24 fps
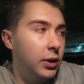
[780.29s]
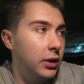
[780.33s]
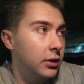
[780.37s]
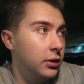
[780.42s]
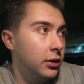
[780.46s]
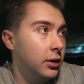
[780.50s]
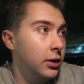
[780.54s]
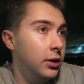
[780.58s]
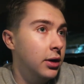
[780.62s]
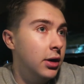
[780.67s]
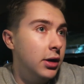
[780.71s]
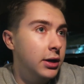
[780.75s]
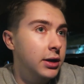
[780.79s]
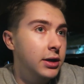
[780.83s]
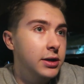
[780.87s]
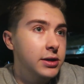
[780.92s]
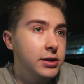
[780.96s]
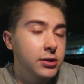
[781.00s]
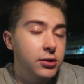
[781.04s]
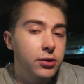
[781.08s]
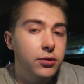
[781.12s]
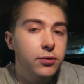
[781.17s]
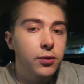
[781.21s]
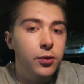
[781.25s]
well at night,
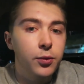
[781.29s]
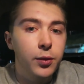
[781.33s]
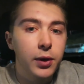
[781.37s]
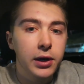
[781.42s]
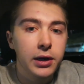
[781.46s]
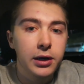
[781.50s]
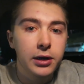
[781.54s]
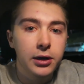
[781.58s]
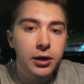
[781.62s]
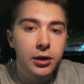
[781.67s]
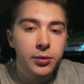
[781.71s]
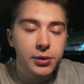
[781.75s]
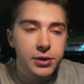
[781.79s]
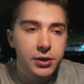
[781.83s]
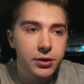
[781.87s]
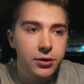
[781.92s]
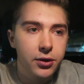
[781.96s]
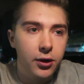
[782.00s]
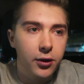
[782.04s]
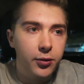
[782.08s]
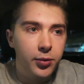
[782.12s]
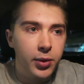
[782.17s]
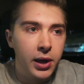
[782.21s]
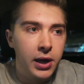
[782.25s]
you see all the runway lit up as
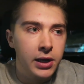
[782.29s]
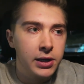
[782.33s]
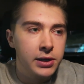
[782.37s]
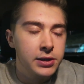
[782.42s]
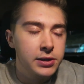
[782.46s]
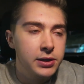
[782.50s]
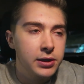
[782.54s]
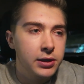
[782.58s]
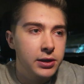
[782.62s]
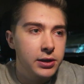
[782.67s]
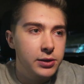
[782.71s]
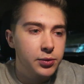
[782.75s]
you drive past.